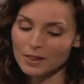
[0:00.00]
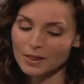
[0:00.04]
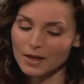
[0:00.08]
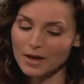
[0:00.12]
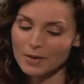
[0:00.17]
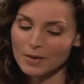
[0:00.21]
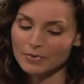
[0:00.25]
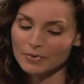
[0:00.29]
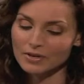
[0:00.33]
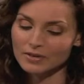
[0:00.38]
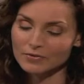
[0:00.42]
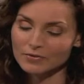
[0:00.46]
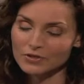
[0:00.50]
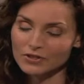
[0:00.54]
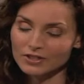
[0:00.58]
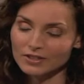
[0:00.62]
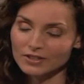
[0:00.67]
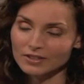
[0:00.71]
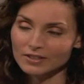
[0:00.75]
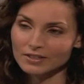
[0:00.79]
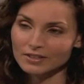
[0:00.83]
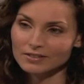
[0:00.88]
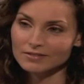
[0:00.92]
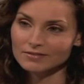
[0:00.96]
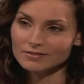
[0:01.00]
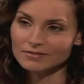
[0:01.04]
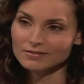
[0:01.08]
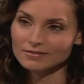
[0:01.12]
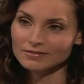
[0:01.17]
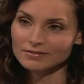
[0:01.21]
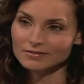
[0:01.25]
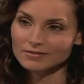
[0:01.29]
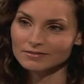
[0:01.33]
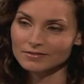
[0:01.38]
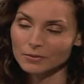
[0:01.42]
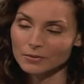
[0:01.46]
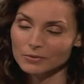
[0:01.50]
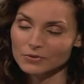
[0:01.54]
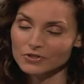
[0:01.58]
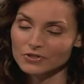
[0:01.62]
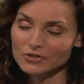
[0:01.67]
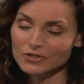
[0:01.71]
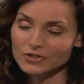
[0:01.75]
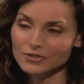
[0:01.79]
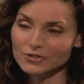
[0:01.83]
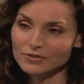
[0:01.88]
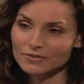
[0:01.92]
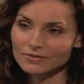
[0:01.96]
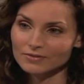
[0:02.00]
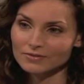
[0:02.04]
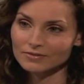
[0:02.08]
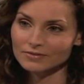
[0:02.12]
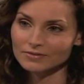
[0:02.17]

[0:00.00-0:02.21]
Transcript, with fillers: Yeah, but if she could, what would you do?